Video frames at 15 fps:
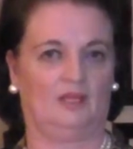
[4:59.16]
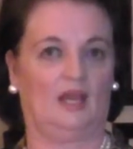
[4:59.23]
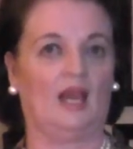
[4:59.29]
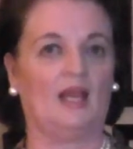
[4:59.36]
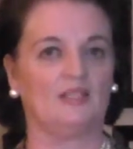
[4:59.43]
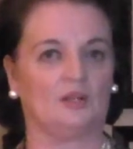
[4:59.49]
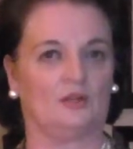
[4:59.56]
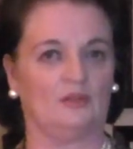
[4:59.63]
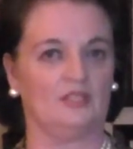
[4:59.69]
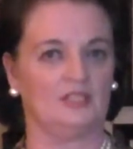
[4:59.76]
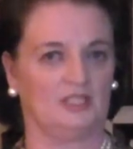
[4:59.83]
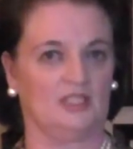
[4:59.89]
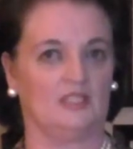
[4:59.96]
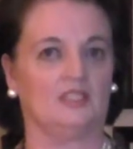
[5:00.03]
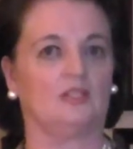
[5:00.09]
and are
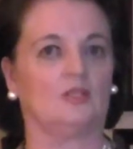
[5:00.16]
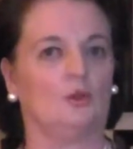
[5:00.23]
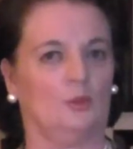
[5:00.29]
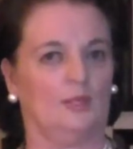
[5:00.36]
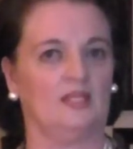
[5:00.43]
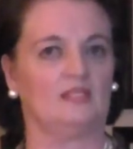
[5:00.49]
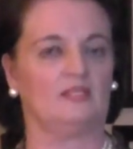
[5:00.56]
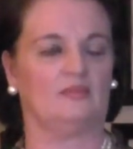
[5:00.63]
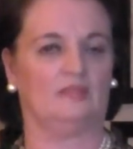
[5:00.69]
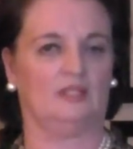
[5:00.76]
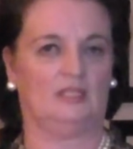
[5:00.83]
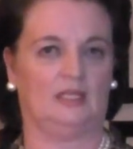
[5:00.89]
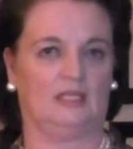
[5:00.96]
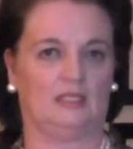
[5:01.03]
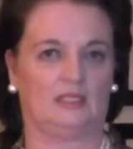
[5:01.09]
indeed
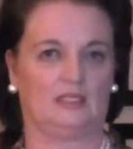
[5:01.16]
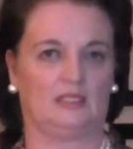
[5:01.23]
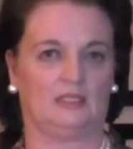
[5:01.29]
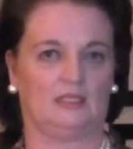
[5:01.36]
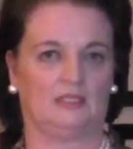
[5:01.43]
cohesively linked.